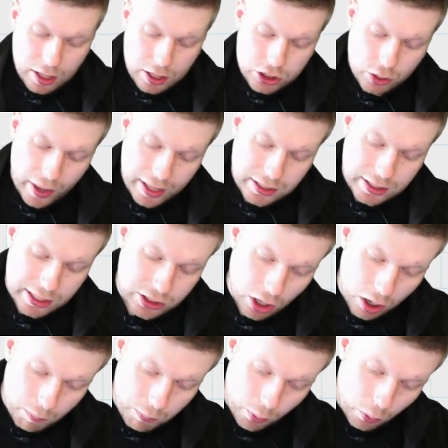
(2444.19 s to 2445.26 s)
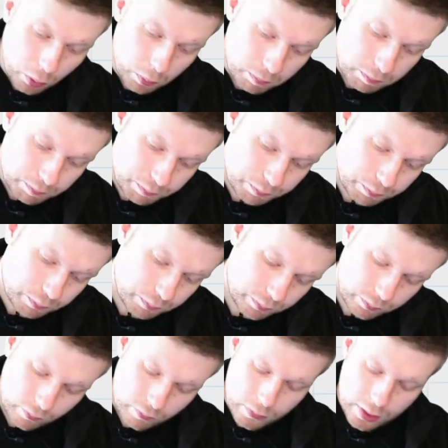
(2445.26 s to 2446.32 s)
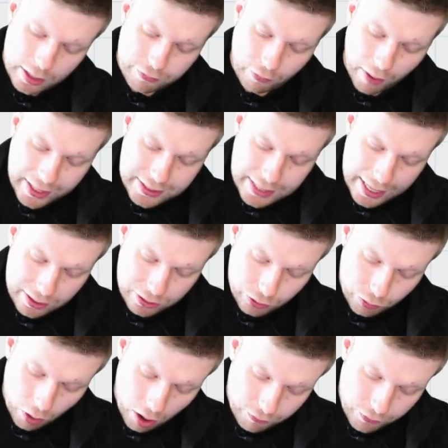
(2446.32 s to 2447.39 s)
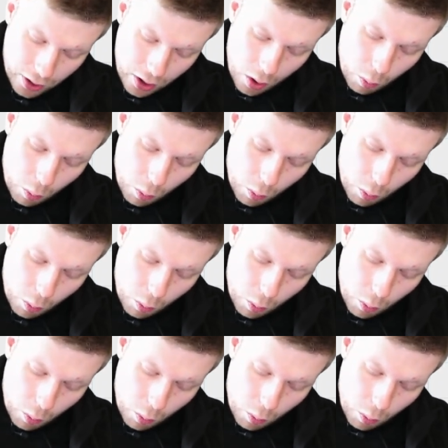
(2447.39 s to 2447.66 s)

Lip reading: So as an example, if I take the graph